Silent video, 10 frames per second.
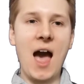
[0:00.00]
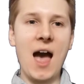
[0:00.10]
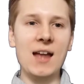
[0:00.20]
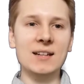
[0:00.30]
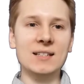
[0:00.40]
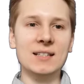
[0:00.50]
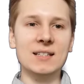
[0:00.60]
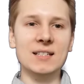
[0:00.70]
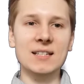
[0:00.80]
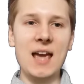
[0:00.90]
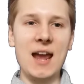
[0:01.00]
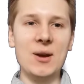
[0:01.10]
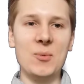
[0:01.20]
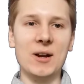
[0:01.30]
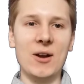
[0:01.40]
And
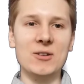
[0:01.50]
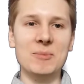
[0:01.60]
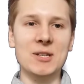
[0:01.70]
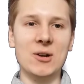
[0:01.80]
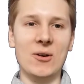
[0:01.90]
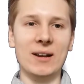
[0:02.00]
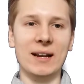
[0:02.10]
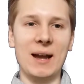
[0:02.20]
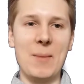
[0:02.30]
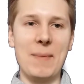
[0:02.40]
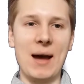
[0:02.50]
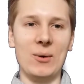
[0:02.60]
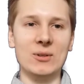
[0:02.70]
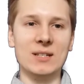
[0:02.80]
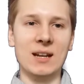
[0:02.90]
today we're going to be talking
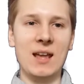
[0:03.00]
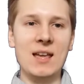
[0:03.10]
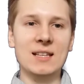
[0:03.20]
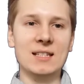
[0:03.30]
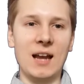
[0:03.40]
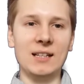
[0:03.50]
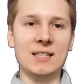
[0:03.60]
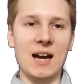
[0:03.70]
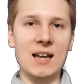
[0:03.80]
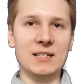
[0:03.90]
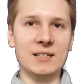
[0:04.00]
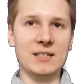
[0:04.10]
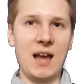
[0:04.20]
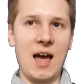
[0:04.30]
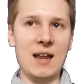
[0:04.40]
about
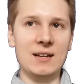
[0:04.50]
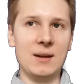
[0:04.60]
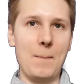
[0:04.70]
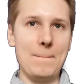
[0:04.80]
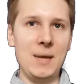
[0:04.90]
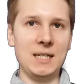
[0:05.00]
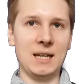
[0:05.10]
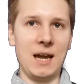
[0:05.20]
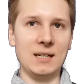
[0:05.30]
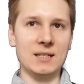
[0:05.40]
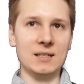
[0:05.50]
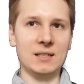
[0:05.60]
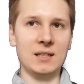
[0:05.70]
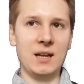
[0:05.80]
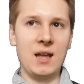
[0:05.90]
sanitizers and
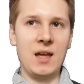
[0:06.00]
mitigators.